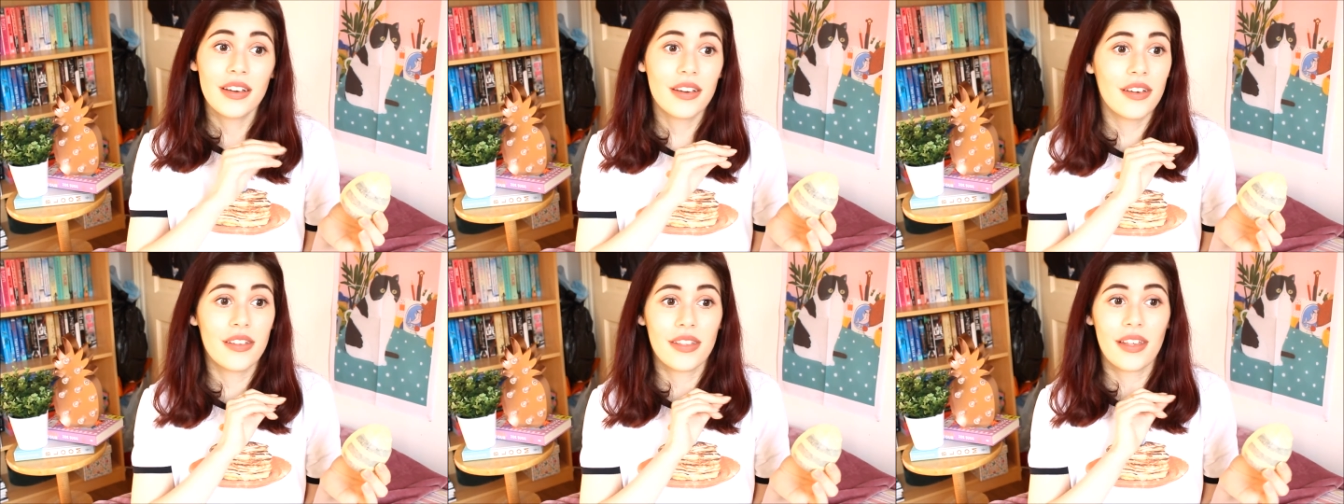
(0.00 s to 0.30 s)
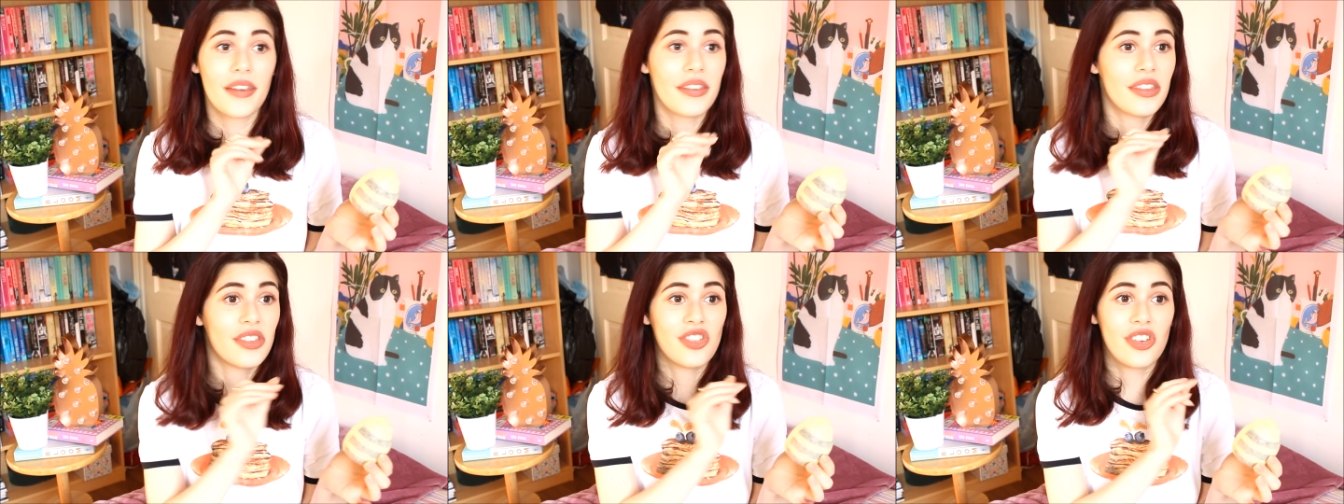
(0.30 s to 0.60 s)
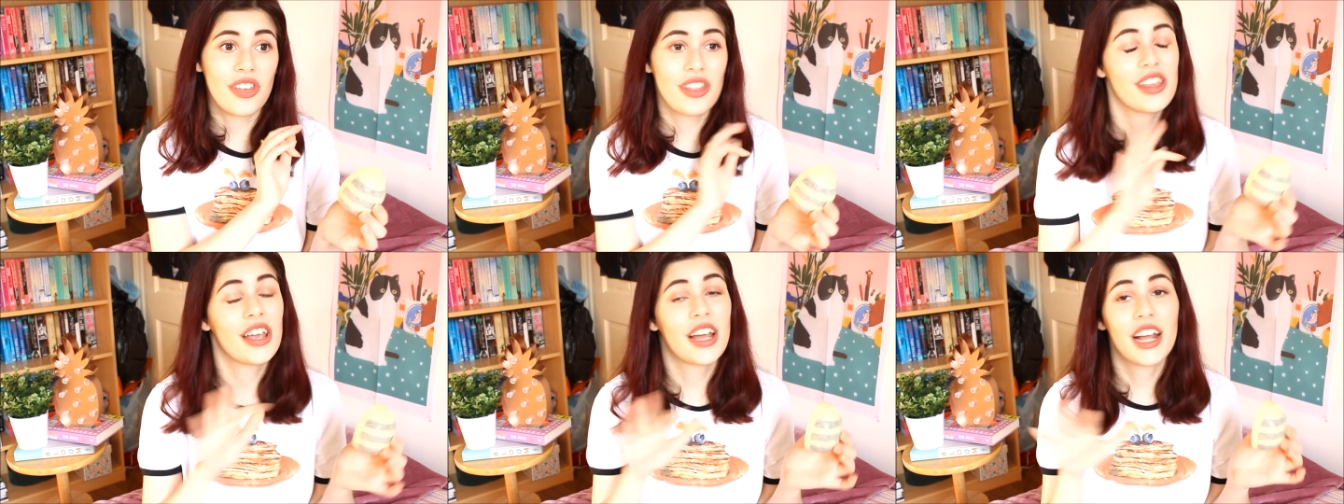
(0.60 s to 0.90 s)
because that's
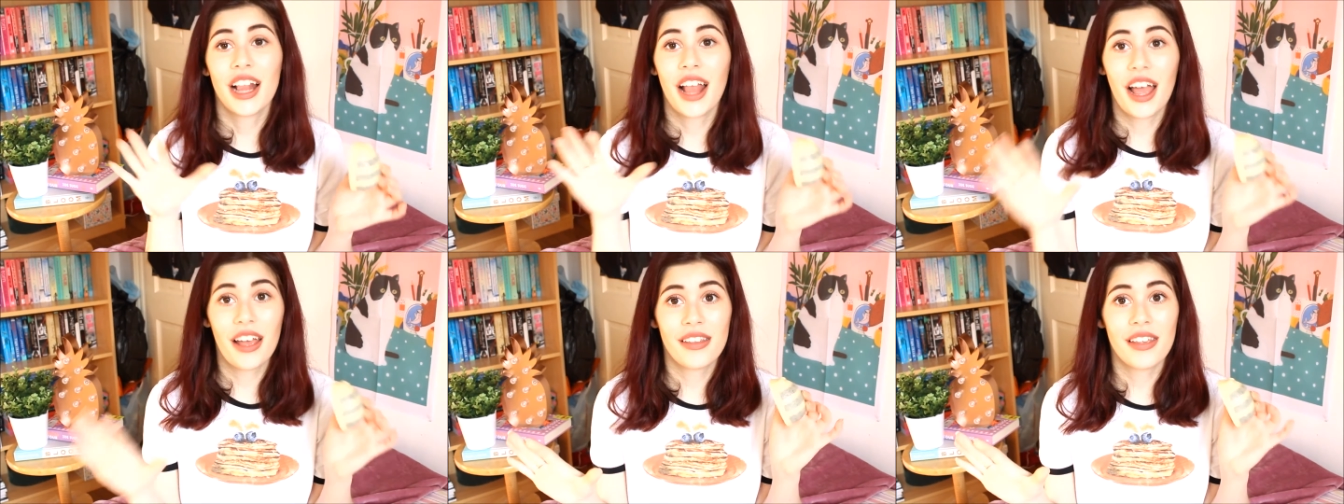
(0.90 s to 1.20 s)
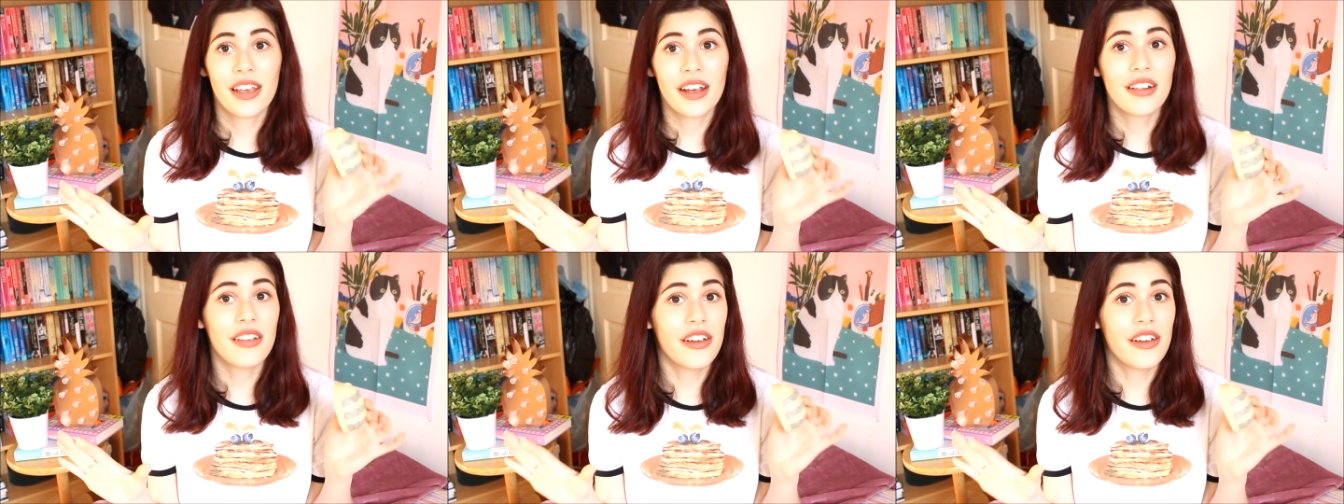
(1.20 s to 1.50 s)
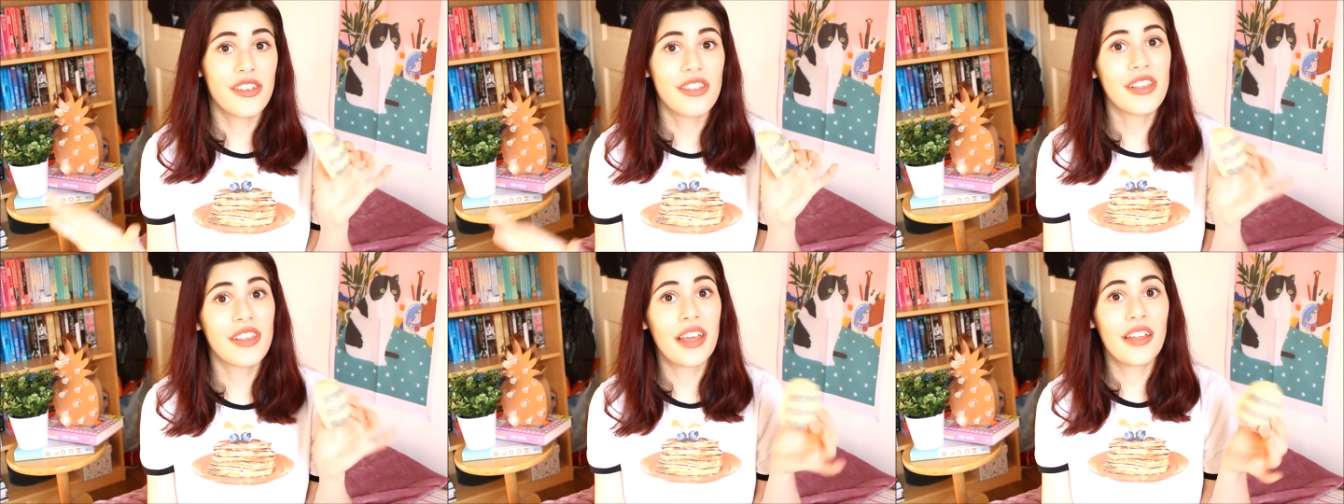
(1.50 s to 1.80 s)
just a classic
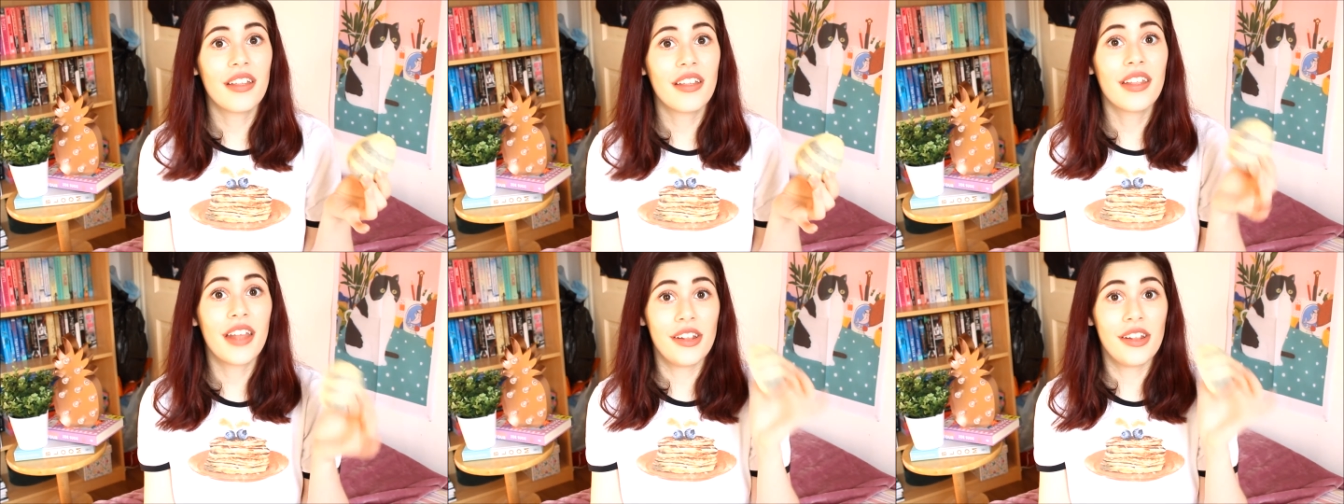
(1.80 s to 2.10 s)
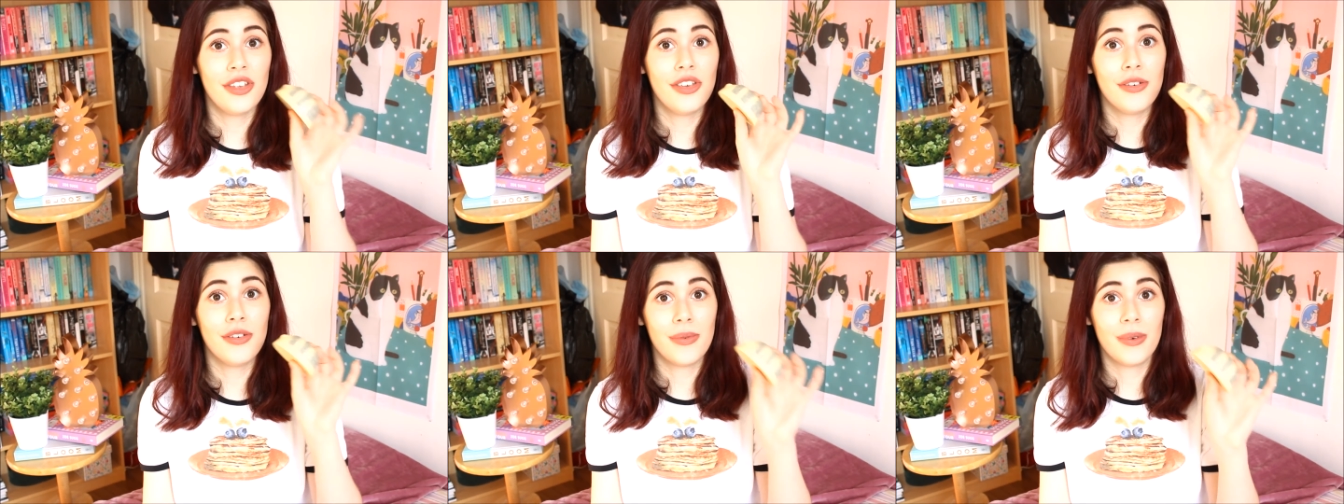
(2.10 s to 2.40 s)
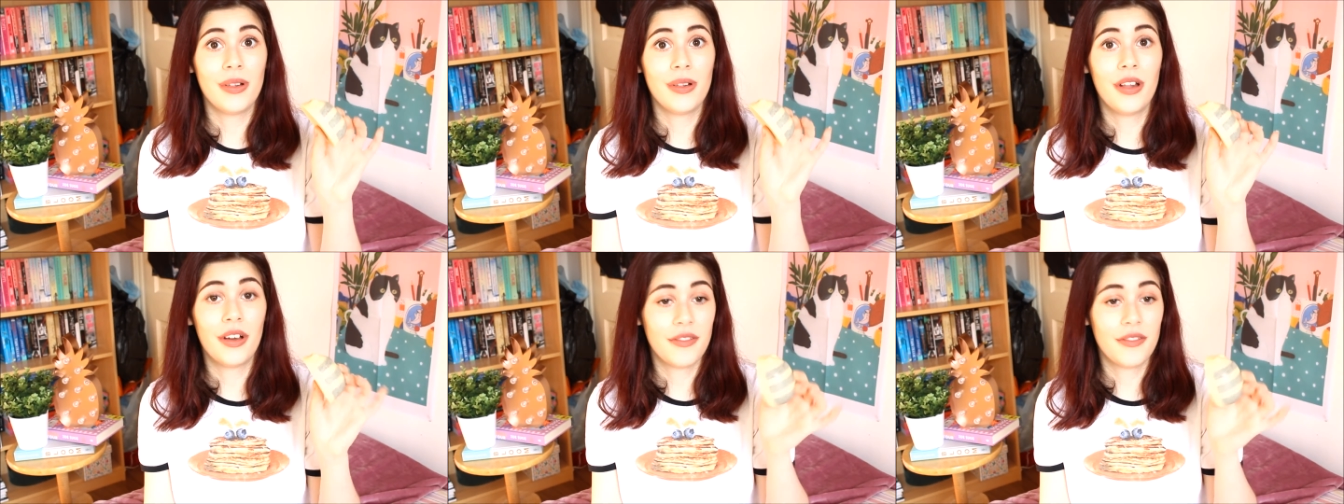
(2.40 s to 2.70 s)
Lush scent, then you
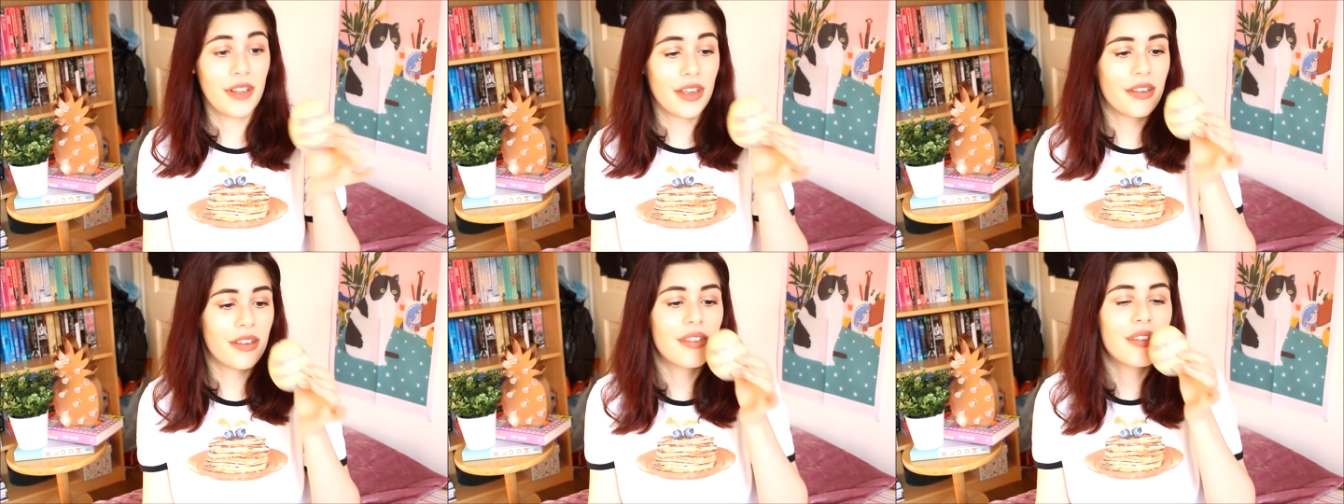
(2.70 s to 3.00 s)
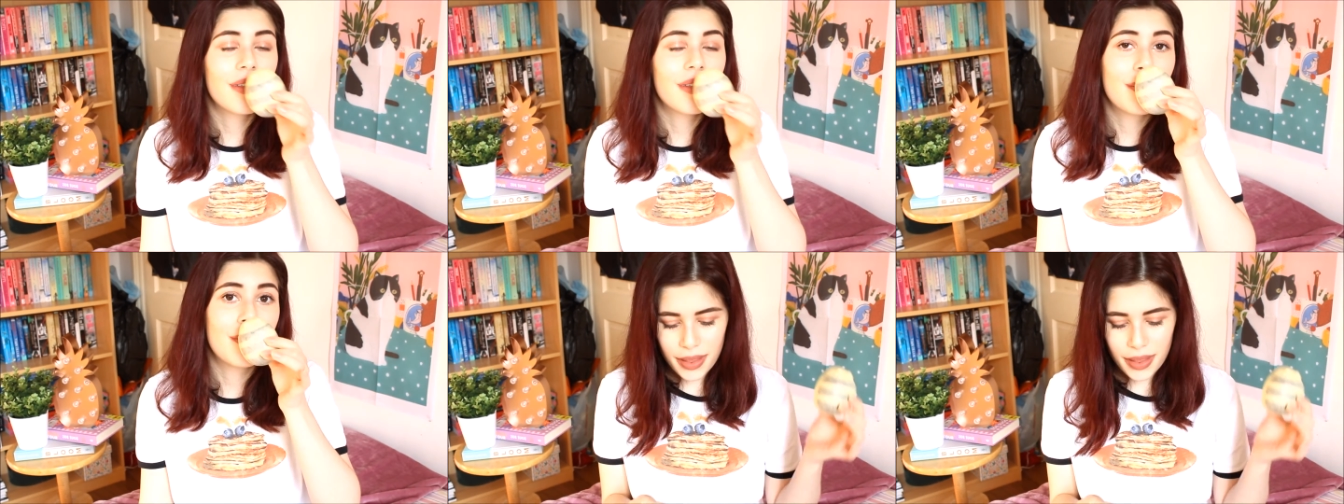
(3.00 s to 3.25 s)
will love this.